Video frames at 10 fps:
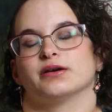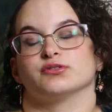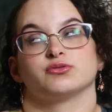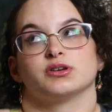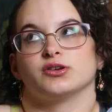that
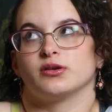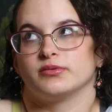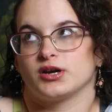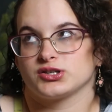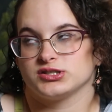was really
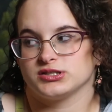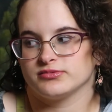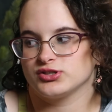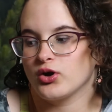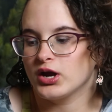obnoxious,
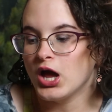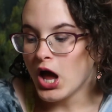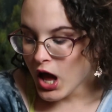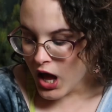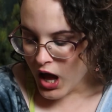I'm sorry.
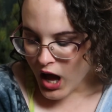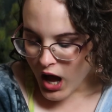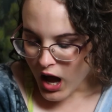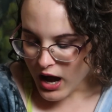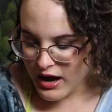
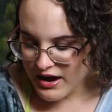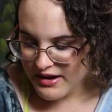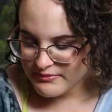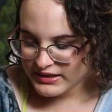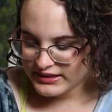
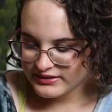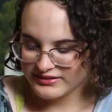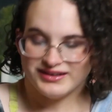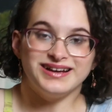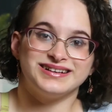Um, and
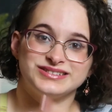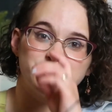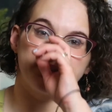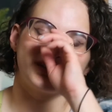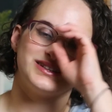yeah,
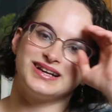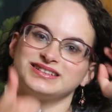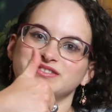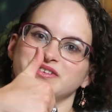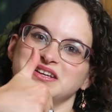don't forget to like
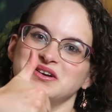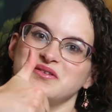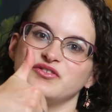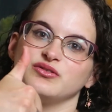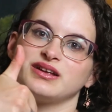this video.
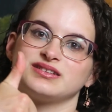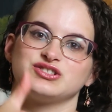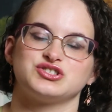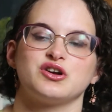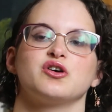If you like the
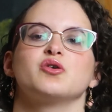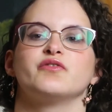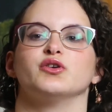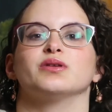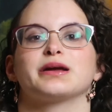show,
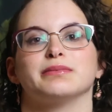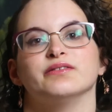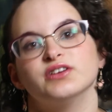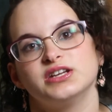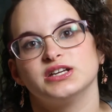if you like my
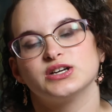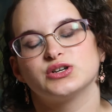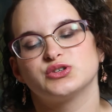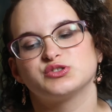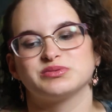
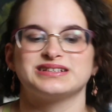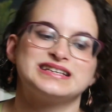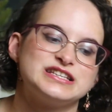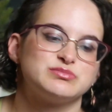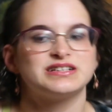videos,
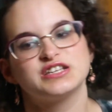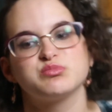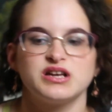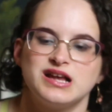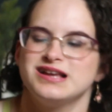please, please,
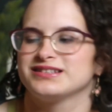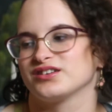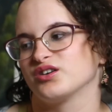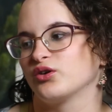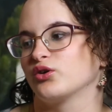please,
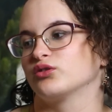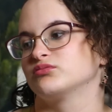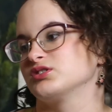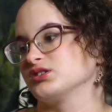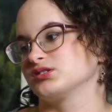
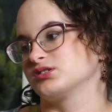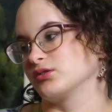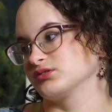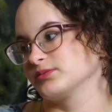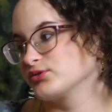or just
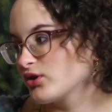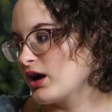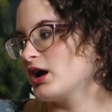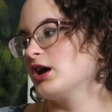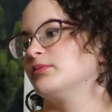don't
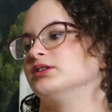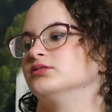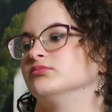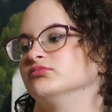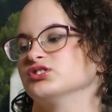subscribe
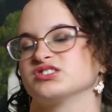and